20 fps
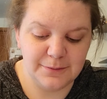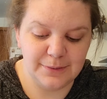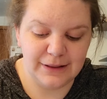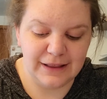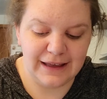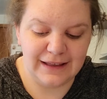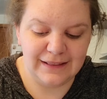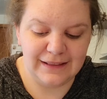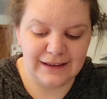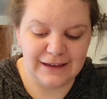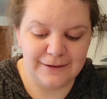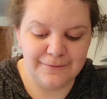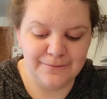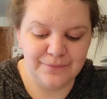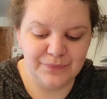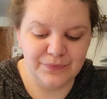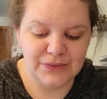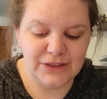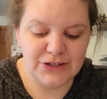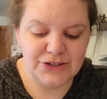politely.
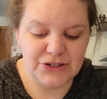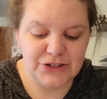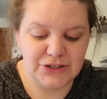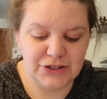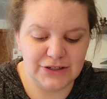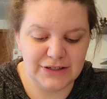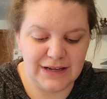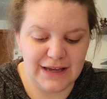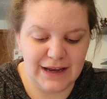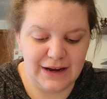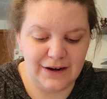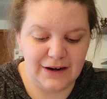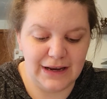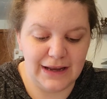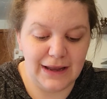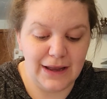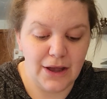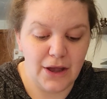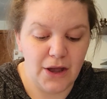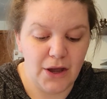Then she turned to
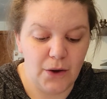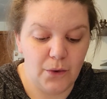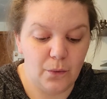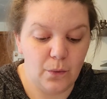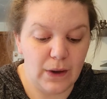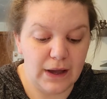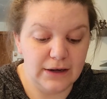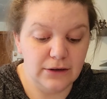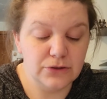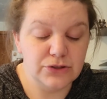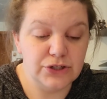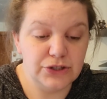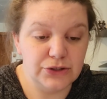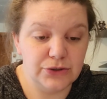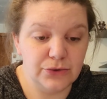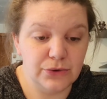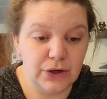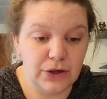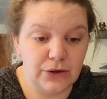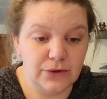Harry. Why don't
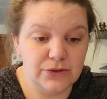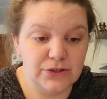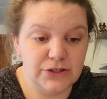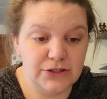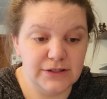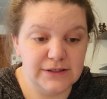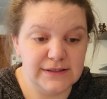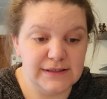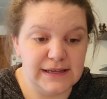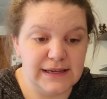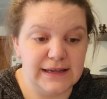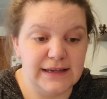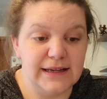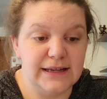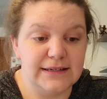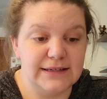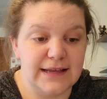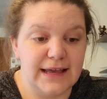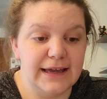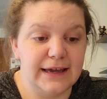you go to your seat
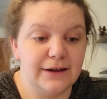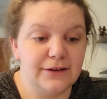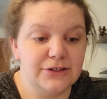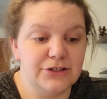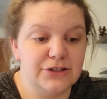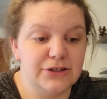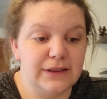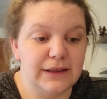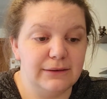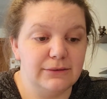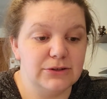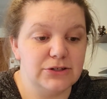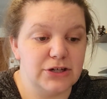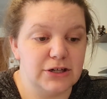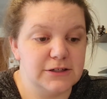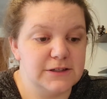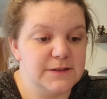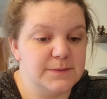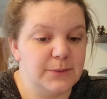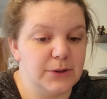and take out your language
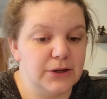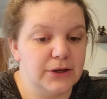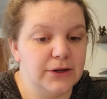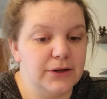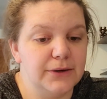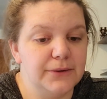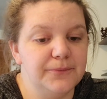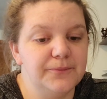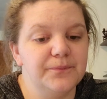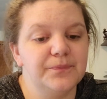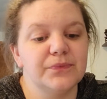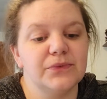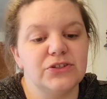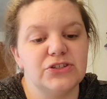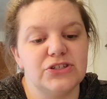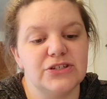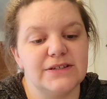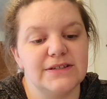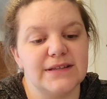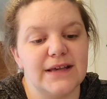arts book,
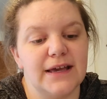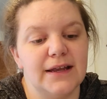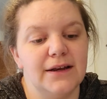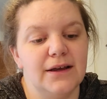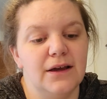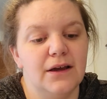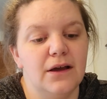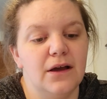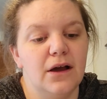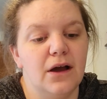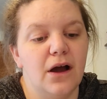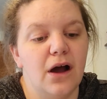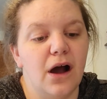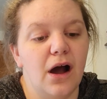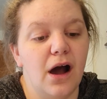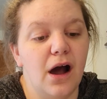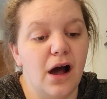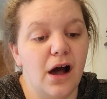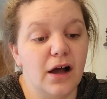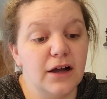she said.
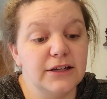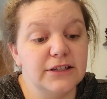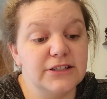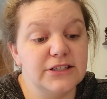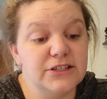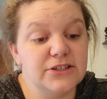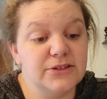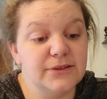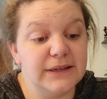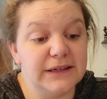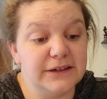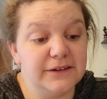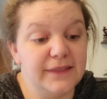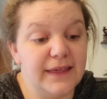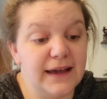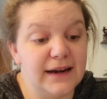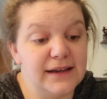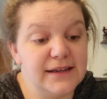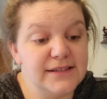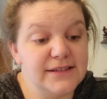Og, did you hear
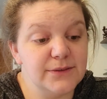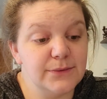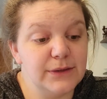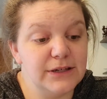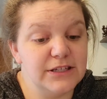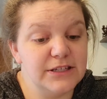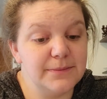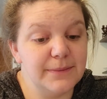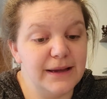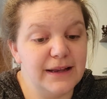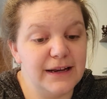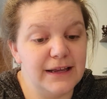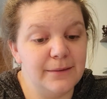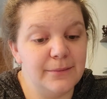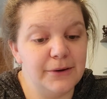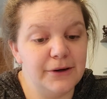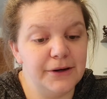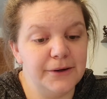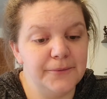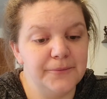that? I squeaked to my neighbor.